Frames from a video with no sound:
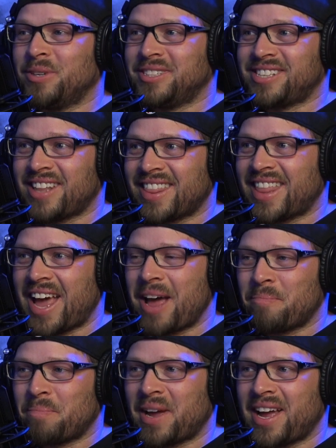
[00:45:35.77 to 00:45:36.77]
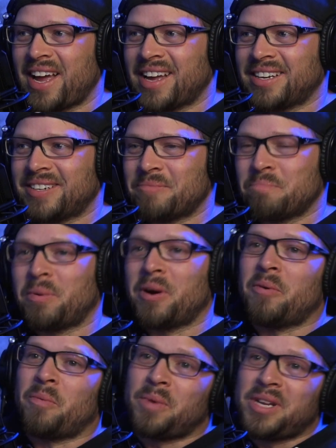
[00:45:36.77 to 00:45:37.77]
it was that bad.
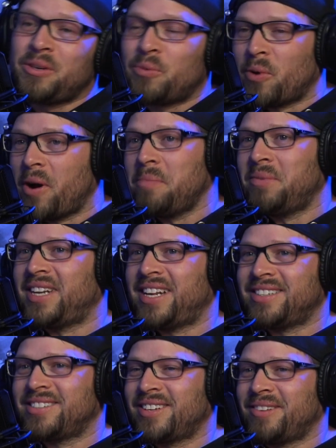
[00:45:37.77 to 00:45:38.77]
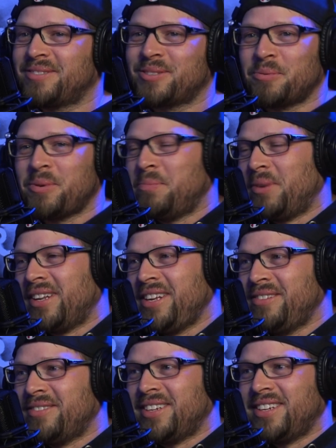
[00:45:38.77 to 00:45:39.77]
But we grew up in that stuff, so we
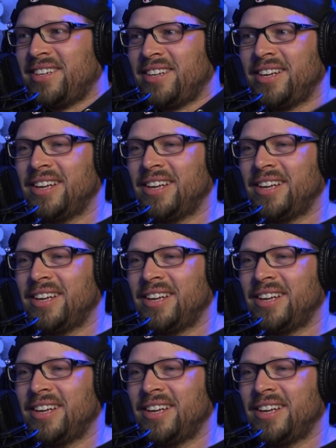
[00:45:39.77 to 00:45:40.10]
believe it.